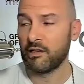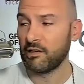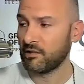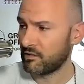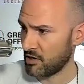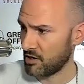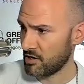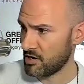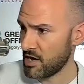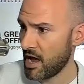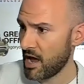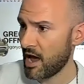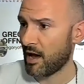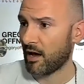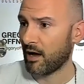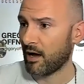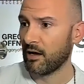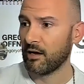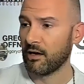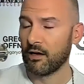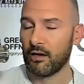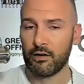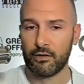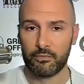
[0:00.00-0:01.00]
He said, Yeah.
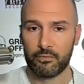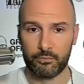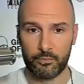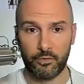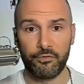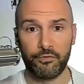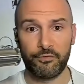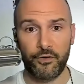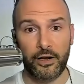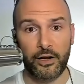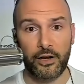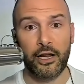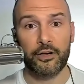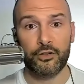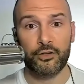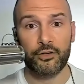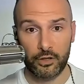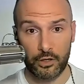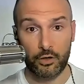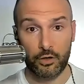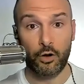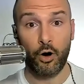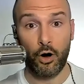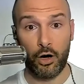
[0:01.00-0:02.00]

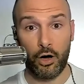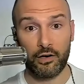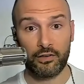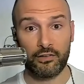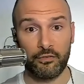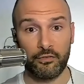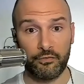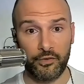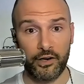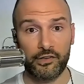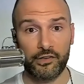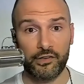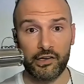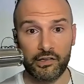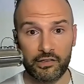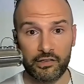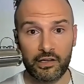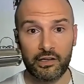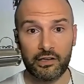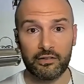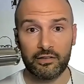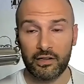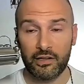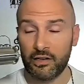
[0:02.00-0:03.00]
Financial and cost
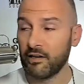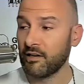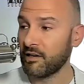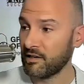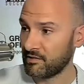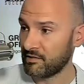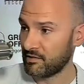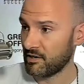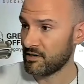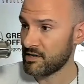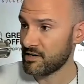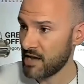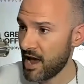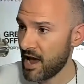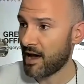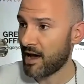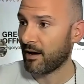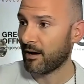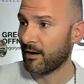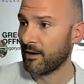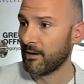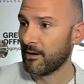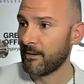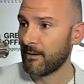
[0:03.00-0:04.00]
efficiencies? He said, Yeah.